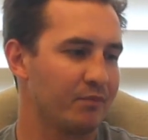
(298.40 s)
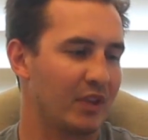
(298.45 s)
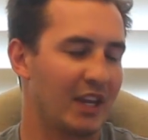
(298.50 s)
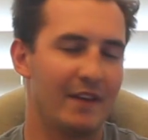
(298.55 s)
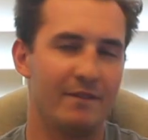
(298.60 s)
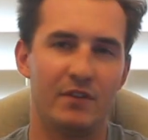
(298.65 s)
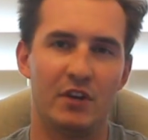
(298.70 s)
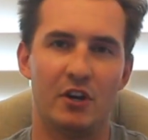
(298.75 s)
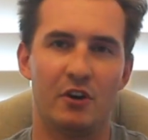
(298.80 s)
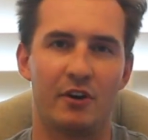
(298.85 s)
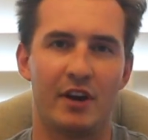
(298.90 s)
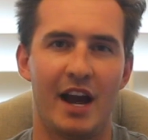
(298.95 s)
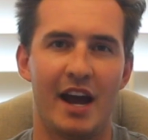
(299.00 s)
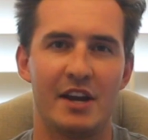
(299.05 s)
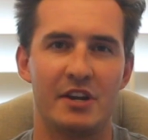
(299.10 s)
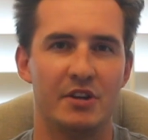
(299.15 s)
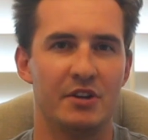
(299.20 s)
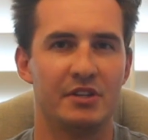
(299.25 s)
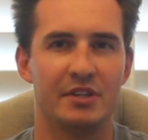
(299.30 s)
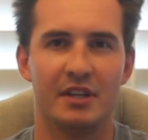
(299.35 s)
if you're kind
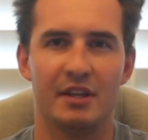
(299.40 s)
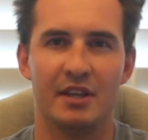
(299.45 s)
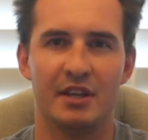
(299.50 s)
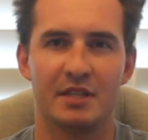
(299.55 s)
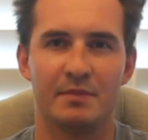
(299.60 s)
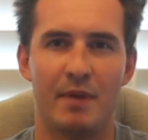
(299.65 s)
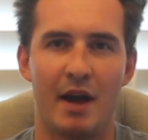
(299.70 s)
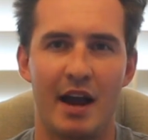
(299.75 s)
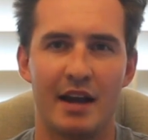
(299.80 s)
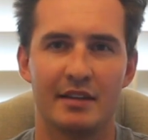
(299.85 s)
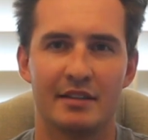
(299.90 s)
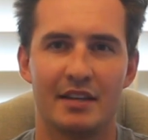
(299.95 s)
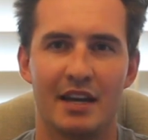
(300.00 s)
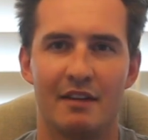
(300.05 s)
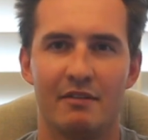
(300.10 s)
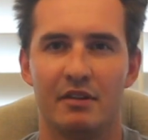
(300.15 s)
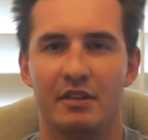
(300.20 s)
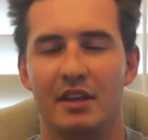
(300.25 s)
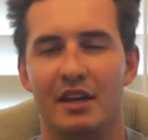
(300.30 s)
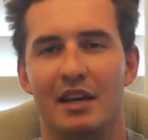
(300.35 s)
of used to the spice and
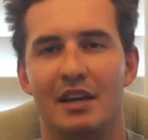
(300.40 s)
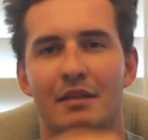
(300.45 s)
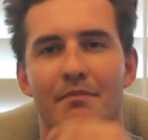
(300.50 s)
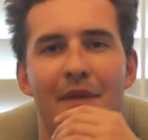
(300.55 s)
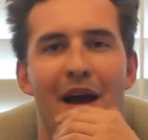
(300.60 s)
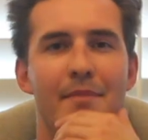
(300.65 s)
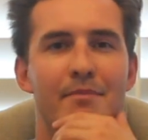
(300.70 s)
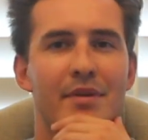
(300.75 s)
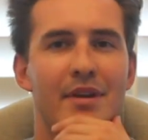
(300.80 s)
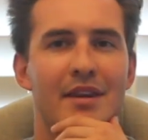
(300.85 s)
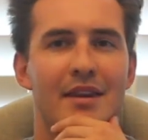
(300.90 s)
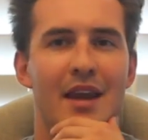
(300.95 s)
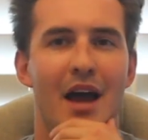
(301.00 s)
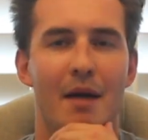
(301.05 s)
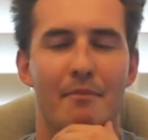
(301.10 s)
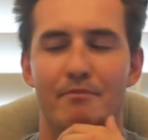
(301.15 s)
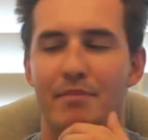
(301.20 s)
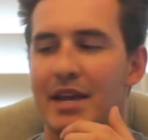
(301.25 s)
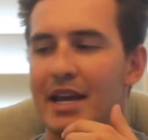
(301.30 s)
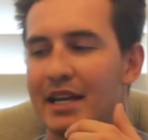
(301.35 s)
everything, it might
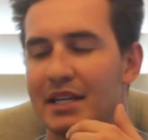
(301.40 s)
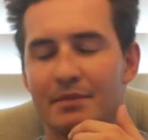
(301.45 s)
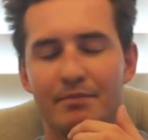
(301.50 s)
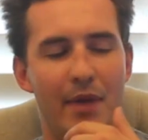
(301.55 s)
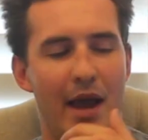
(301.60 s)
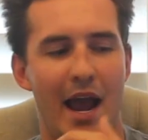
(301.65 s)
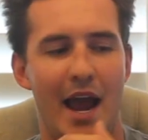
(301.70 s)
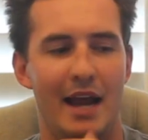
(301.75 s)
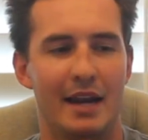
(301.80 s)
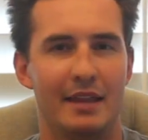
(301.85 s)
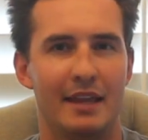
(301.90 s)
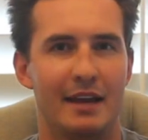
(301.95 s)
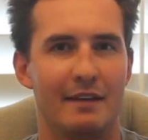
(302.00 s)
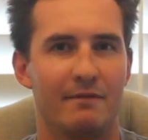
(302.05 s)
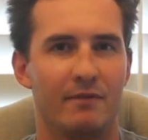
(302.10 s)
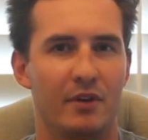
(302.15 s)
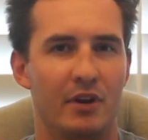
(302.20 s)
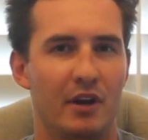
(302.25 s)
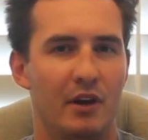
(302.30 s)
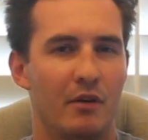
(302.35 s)
not be as bad then
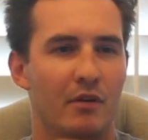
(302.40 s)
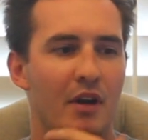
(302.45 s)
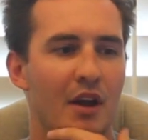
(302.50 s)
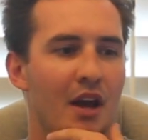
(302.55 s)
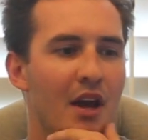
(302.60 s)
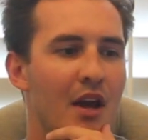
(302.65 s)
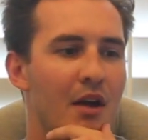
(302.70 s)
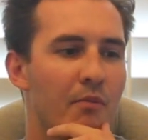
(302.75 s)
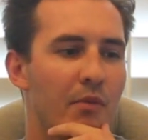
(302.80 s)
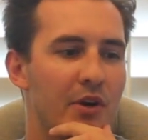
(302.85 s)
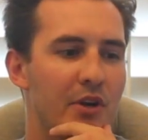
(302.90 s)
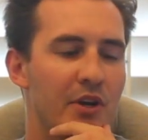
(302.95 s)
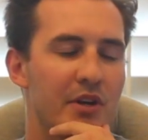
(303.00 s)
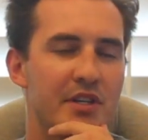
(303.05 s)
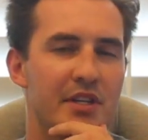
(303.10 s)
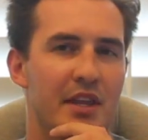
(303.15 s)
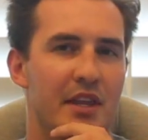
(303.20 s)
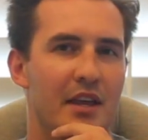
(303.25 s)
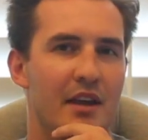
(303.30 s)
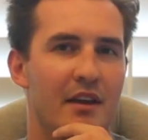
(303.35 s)
for you, but
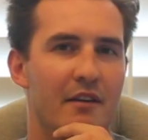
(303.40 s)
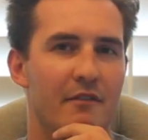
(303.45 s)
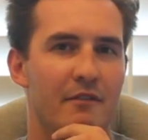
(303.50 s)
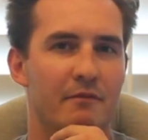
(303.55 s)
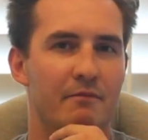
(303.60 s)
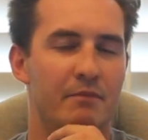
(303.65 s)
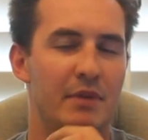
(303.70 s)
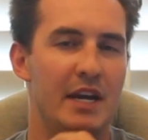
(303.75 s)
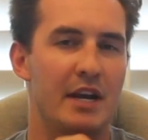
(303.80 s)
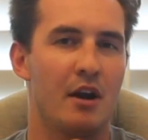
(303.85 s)
just be